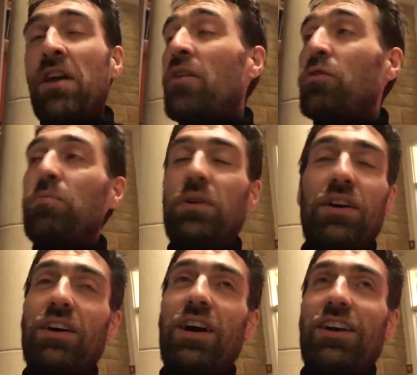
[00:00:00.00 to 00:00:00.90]
No,
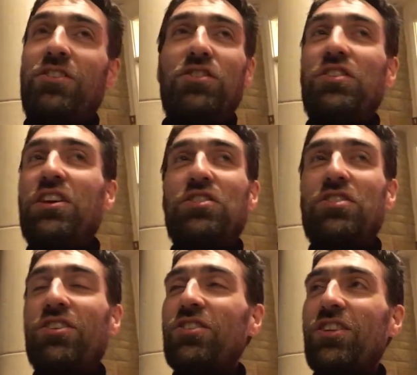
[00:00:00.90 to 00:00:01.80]
but he
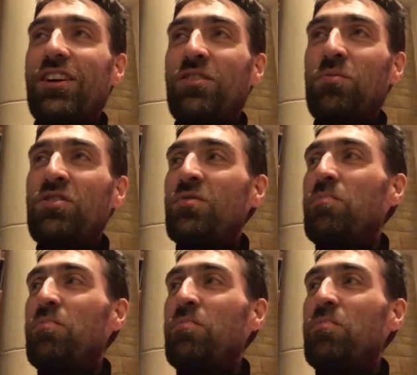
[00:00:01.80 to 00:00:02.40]
just looks like some